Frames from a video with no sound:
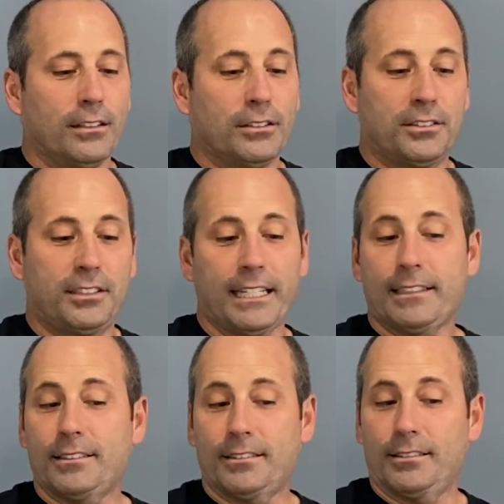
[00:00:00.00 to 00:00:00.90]

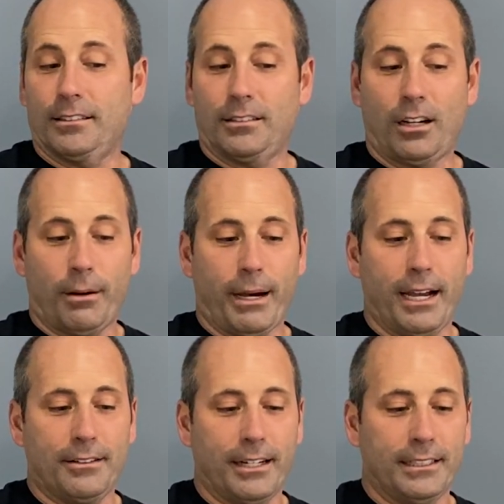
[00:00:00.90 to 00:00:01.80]
six
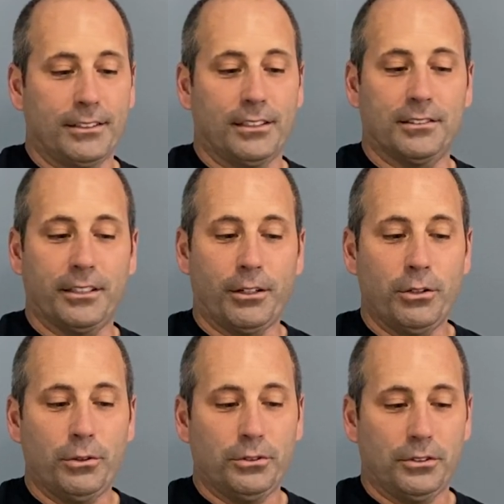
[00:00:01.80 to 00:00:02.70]
carbohydrates,
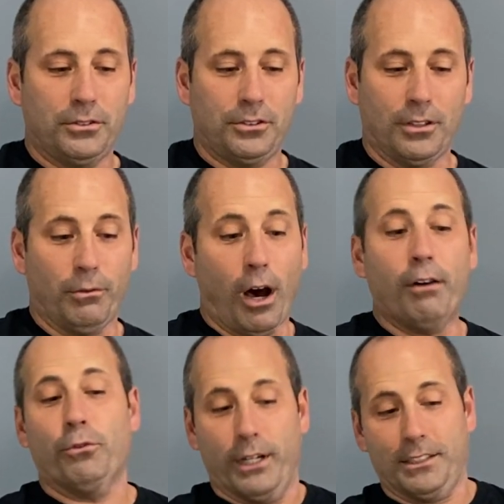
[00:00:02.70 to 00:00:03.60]
zero
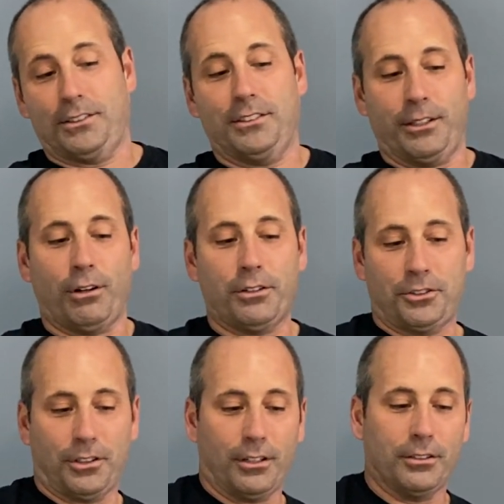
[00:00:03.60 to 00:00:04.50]
of which zero are
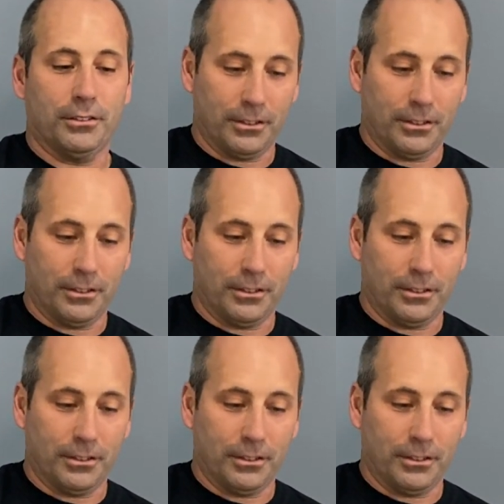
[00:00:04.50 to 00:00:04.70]
sugar,